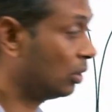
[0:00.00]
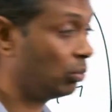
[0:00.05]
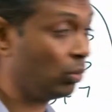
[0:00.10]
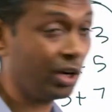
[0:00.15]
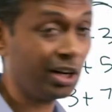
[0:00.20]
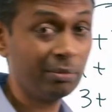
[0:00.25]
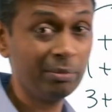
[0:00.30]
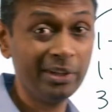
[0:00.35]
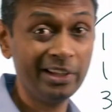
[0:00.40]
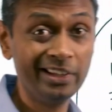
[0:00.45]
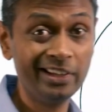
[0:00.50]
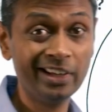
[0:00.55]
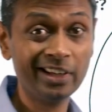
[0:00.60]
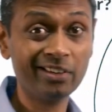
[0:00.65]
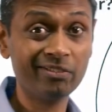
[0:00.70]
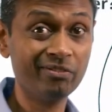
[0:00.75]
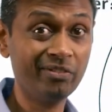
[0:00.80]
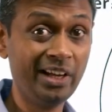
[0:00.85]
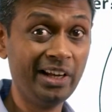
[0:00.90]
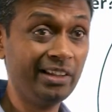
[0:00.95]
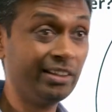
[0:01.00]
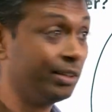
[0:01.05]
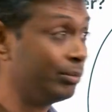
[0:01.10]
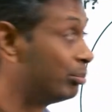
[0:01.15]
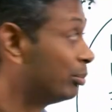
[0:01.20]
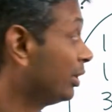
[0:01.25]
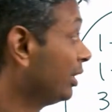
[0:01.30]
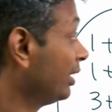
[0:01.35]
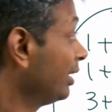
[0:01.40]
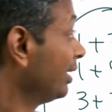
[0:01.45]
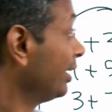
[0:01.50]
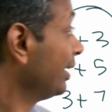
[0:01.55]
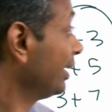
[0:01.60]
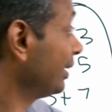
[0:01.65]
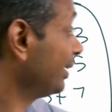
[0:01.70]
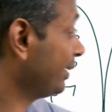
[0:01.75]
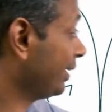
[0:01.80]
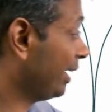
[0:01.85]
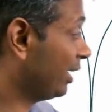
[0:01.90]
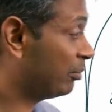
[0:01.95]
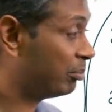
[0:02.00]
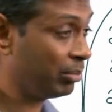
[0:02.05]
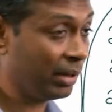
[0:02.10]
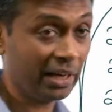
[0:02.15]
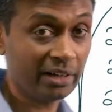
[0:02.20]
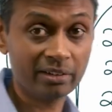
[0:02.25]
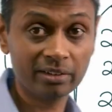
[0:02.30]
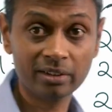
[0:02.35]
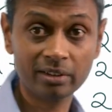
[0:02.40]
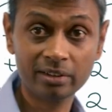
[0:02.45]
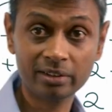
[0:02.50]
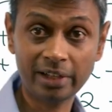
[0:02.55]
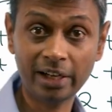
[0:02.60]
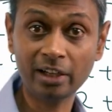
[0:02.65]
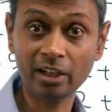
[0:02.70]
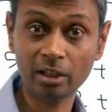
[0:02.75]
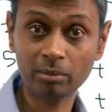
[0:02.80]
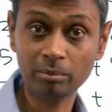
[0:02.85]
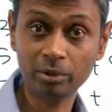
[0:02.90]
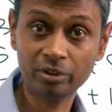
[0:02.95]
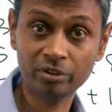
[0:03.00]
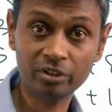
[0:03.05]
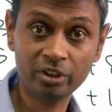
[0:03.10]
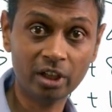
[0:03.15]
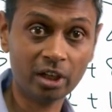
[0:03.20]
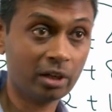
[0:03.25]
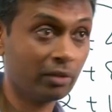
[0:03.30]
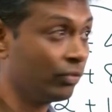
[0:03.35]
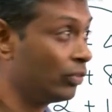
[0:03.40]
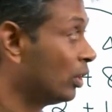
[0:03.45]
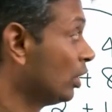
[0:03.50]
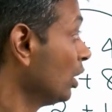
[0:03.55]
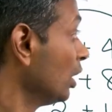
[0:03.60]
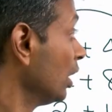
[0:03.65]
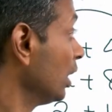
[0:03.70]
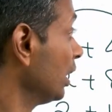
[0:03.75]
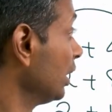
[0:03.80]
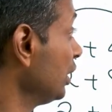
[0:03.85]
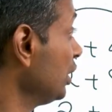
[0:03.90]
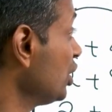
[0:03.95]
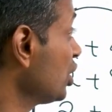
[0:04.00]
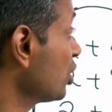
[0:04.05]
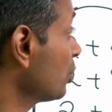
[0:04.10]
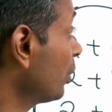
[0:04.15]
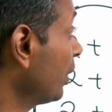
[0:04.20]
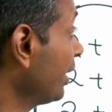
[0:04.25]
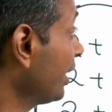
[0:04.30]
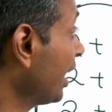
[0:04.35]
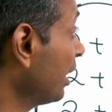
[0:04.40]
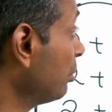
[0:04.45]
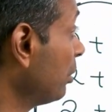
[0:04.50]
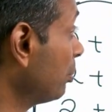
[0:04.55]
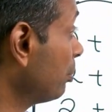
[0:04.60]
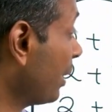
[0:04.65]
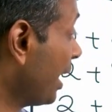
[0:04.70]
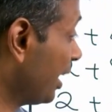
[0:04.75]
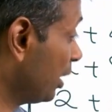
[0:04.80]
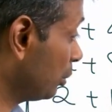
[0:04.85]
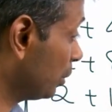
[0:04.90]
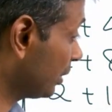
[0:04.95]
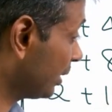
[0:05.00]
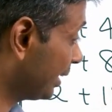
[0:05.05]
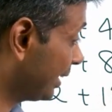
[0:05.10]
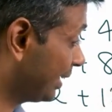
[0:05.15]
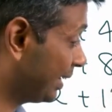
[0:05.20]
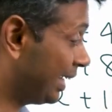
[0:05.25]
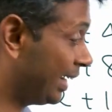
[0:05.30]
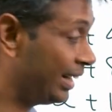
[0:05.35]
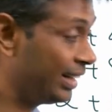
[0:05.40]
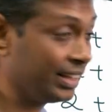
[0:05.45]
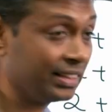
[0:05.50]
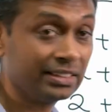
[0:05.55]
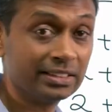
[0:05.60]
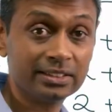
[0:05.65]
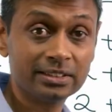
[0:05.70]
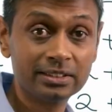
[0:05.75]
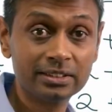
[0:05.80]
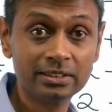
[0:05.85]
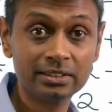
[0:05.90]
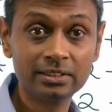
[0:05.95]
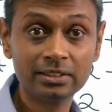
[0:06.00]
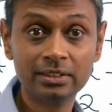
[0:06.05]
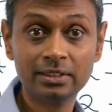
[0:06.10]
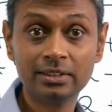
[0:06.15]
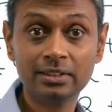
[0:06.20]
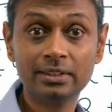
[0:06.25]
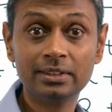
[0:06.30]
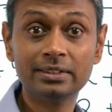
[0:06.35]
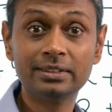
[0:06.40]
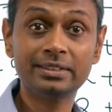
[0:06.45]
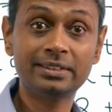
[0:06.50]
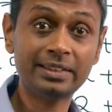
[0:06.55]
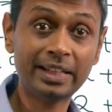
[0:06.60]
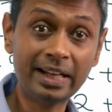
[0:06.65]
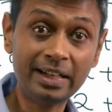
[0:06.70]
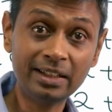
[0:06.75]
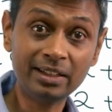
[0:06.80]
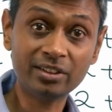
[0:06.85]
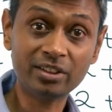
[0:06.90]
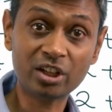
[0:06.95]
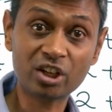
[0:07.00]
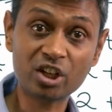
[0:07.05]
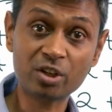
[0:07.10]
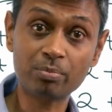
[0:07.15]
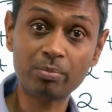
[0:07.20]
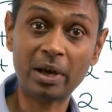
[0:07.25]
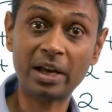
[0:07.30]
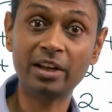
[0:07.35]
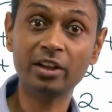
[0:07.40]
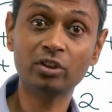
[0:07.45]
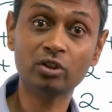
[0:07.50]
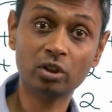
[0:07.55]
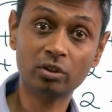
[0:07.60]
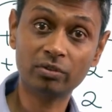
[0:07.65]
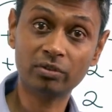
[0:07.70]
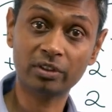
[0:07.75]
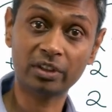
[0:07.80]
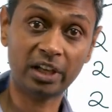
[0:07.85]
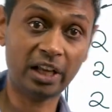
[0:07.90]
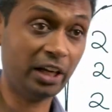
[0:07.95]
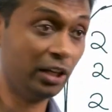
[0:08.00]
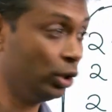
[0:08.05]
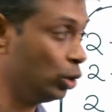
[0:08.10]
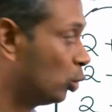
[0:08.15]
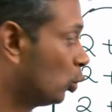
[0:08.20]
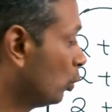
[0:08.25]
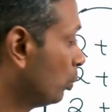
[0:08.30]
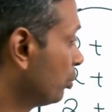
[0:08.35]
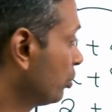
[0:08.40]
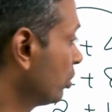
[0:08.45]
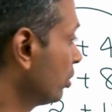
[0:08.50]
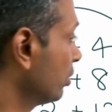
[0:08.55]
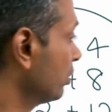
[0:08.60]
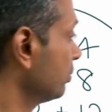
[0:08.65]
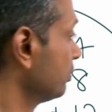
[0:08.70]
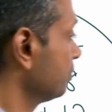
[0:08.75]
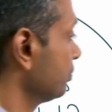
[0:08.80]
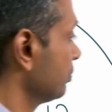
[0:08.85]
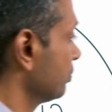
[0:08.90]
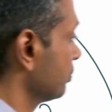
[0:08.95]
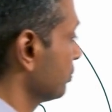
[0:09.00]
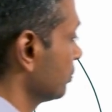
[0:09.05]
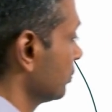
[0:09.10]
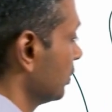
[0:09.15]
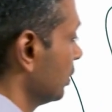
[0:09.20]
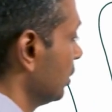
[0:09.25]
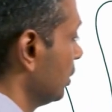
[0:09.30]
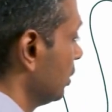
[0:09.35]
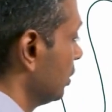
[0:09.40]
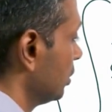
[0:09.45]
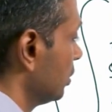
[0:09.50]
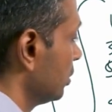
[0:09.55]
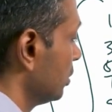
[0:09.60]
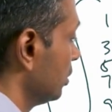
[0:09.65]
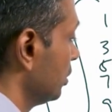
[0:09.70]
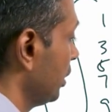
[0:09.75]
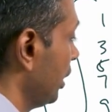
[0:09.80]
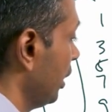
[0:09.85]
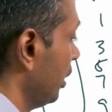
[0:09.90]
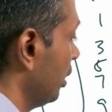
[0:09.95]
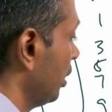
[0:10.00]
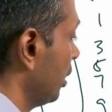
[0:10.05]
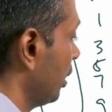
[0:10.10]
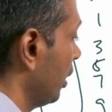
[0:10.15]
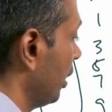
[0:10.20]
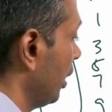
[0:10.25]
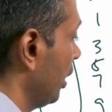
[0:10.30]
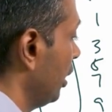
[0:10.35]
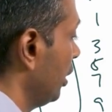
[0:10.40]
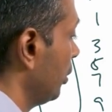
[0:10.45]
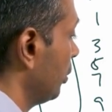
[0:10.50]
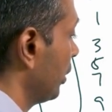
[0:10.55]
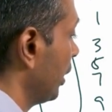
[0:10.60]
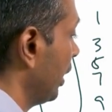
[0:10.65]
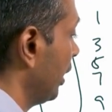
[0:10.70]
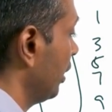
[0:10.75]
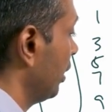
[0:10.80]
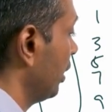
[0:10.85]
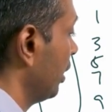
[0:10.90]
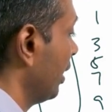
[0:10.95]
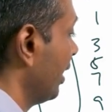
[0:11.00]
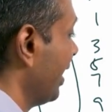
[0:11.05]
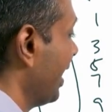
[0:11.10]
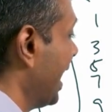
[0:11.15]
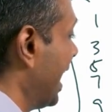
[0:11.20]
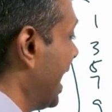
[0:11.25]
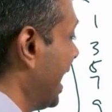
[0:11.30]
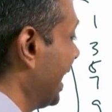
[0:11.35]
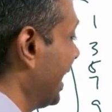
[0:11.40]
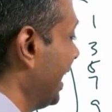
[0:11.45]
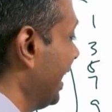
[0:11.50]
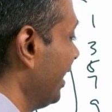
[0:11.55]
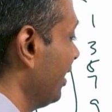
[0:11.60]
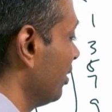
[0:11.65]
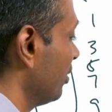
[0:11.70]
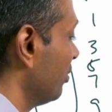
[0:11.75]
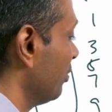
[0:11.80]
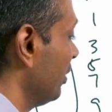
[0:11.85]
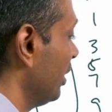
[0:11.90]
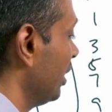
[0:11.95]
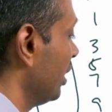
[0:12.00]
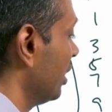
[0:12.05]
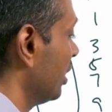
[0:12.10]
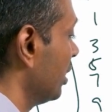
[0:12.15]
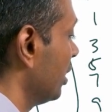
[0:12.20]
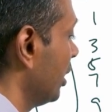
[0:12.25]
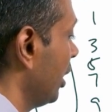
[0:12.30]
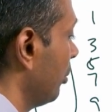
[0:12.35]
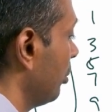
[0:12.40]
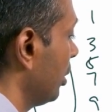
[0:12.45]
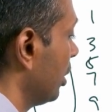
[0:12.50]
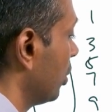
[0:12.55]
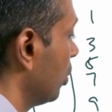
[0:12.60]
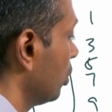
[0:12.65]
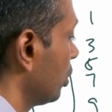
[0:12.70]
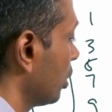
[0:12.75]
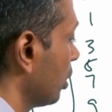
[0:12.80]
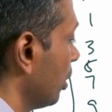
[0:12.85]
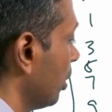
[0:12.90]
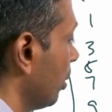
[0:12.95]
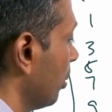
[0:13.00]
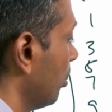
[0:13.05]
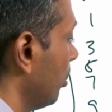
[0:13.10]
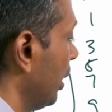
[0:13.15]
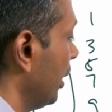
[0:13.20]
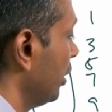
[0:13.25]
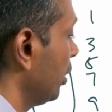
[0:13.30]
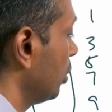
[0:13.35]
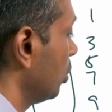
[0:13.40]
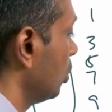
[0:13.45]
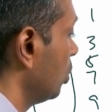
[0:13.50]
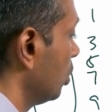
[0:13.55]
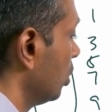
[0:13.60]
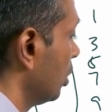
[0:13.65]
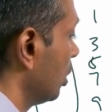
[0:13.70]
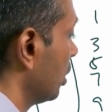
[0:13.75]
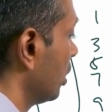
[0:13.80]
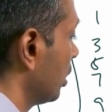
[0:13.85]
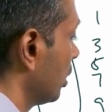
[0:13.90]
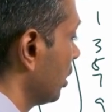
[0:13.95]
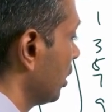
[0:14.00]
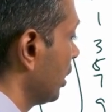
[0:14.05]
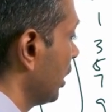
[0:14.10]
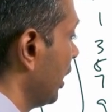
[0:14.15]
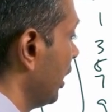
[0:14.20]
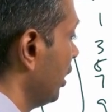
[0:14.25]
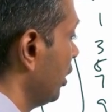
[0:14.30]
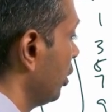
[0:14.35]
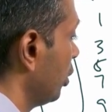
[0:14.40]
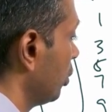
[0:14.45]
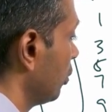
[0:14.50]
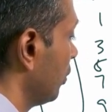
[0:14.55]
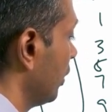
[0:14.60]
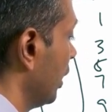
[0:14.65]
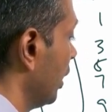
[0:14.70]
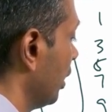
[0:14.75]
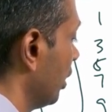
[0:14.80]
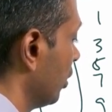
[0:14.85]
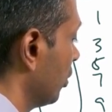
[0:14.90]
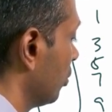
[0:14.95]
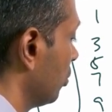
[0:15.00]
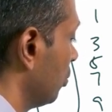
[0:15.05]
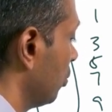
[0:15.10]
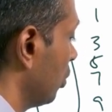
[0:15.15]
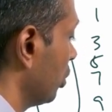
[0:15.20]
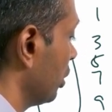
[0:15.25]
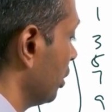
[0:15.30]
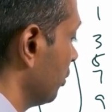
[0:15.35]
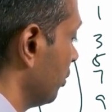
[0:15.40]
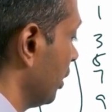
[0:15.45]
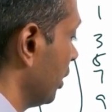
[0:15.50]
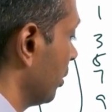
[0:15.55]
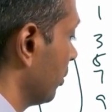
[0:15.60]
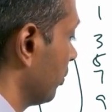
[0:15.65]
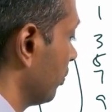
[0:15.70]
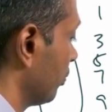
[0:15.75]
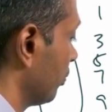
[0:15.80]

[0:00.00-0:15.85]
What will be here? Very simple. 10 pairs, 10 numbers here. Each one can be paired with 9 others. 10 such pairings of 9 groups. 10 into 9. Again, we double count by 2. 9 into 5, 45.